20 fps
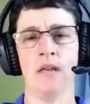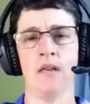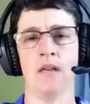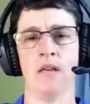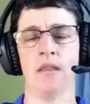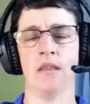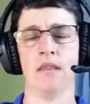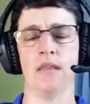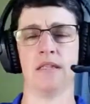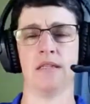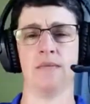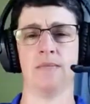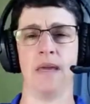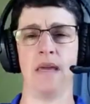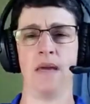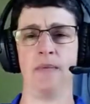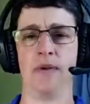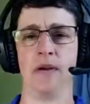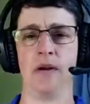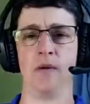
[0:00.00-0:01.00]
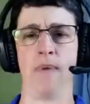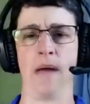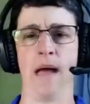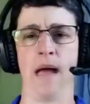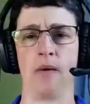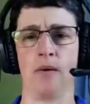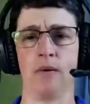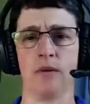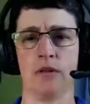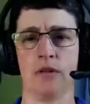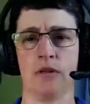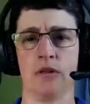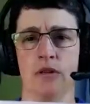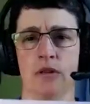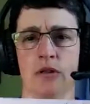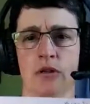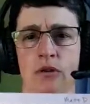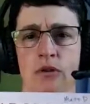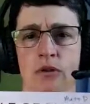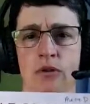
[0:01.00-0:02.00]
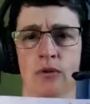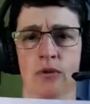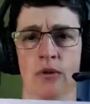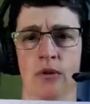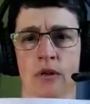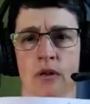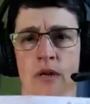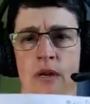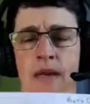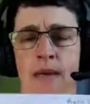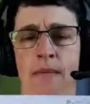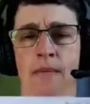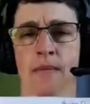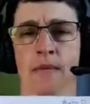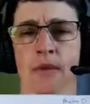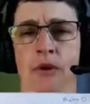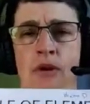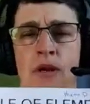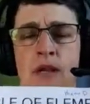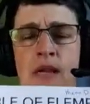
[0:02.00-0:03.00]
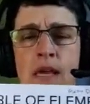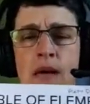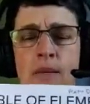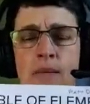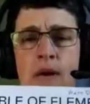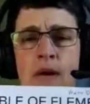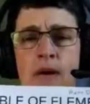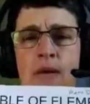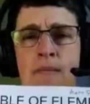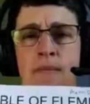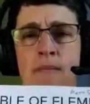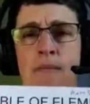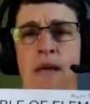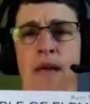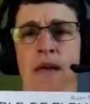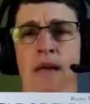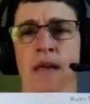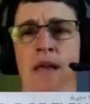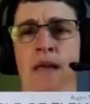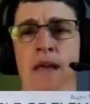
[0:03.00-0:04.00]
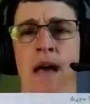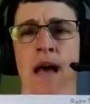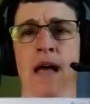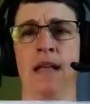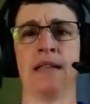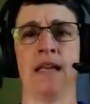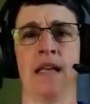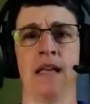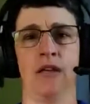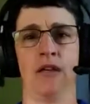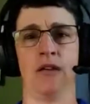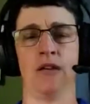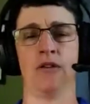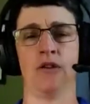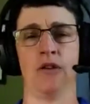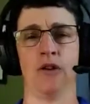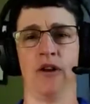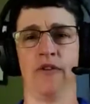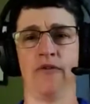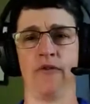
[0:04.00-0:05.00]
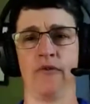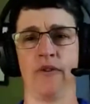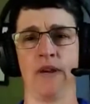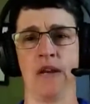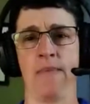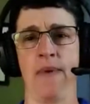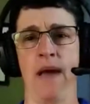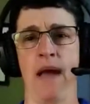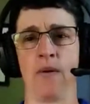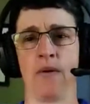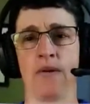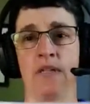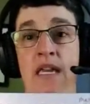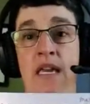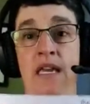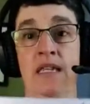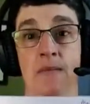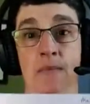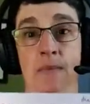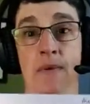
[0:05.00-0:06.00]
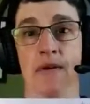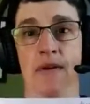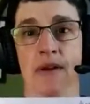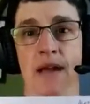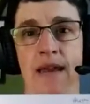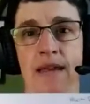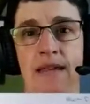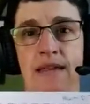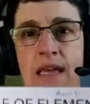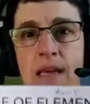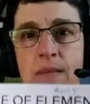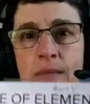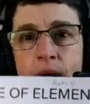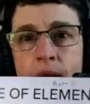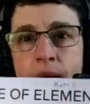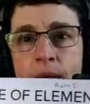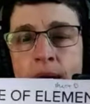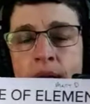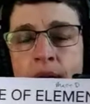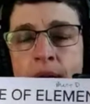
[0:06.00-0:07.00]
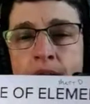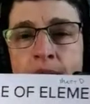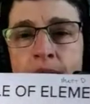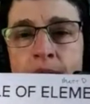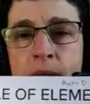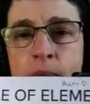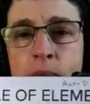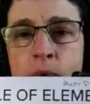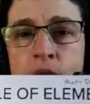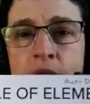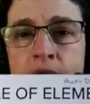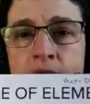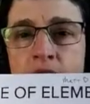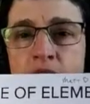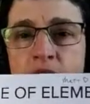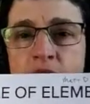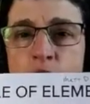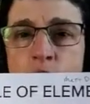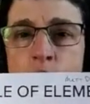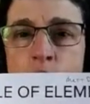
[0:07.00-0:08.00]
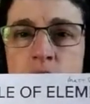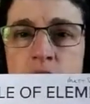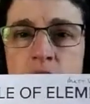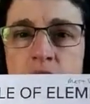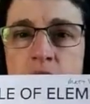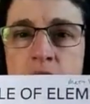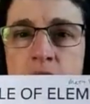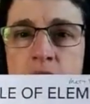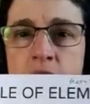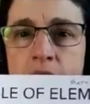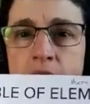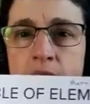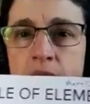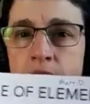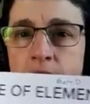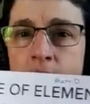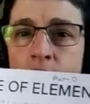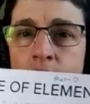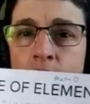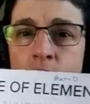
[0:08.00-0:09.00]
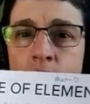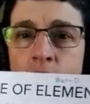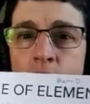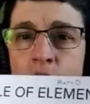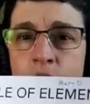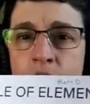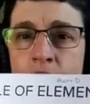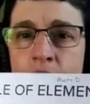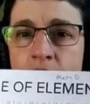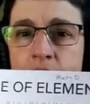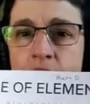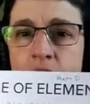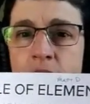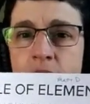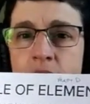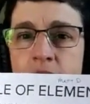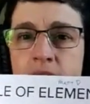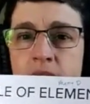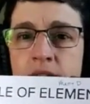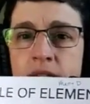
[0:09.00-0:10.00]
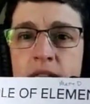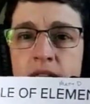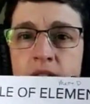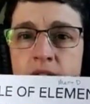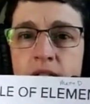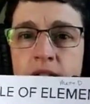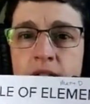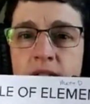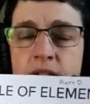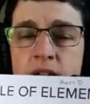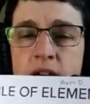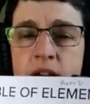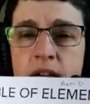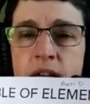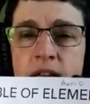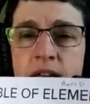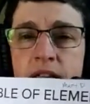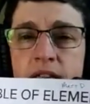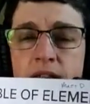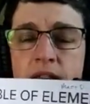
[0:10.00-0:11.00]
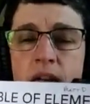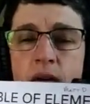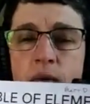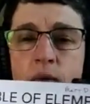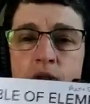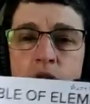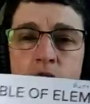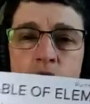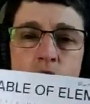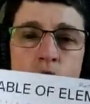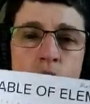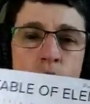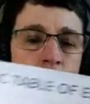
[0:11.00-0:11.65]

this may appear backwards to you on your camera, but I'll tell you, so you don't have to read it backwards. It's a periodic table, and the important thing to focus on over here is this little staircase thing, which is normally